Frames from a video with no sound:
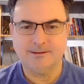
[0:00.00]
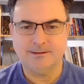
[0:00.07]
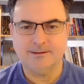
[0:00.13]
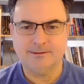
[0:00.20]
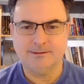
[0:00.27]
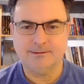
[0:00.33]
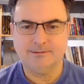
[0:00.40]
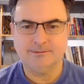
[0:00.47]

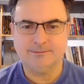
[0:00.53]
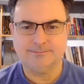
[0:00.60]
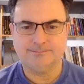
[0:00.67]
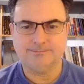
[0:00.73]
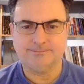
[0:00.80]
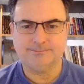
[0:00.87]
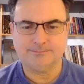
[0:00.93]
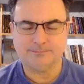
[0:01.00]

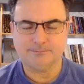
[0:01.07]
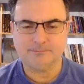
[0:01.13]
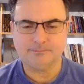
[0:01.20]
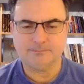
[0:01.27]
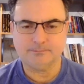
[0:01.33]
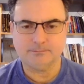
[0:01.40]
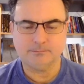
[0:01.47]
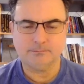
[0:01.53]

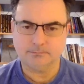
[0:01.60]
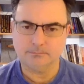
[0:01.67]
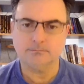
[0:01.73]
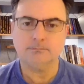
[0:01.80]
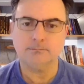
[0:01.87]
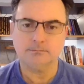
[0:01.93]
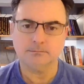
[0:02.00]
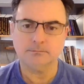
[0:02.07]

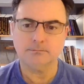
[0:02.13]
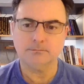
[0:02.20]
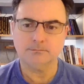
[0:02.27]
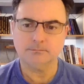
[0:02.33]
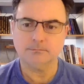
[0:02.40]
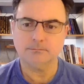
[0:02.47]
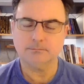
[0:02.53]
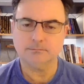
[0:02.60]

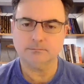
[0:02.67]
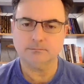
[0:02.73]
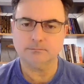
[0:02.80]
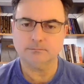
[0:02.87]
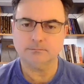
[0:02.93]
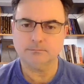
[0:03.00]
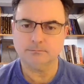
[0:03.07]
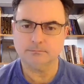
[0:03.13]

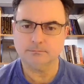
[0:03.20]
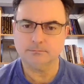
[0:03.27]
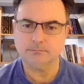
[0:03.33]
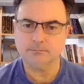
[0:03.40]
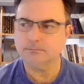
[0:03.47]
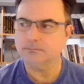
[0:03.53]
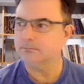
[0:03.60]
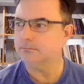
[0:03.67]

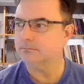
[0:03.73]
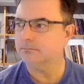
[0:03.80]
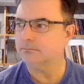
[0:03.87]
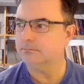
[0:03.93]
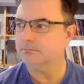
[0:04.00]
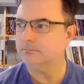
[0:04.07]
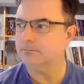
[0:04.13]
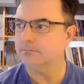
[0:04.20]

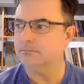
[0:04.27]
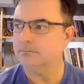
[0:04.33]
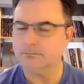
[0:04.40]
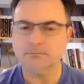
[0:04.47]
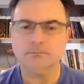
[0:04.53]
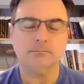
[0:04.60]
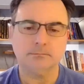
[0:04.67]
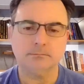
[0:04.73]

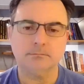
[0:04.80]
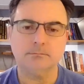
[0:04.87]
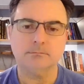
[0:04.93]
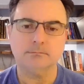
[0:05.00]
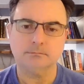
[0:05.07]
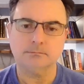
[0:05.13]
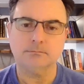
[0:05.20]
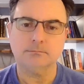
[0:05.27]

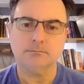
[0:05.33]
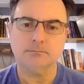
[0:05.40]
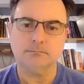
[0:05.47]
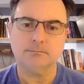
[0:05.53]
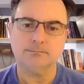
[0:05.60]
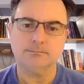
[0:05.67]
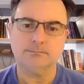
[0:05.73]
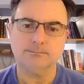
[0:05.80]

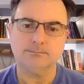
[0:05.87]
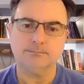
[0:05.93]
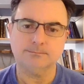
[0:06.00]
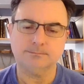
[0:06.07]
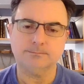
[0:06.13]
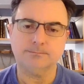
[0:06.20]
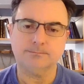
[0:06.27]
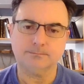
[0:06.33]

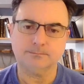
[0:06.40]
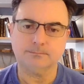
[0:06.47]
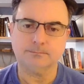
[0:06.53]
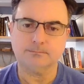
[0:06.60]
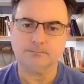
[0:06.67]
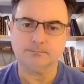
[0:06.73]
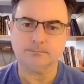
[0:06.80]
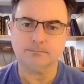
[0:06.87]

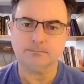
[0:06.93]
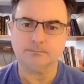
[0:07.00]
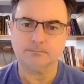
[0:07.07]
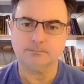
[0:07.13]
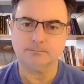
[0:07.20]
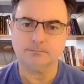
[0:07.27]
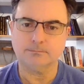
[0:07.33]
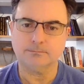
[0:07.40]

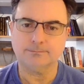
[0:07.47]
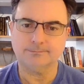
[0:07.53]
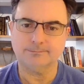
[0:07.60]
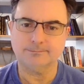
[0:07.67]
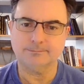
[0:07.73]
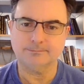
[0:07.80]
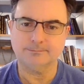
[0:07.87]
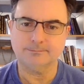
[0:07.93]
This person isn't speaking.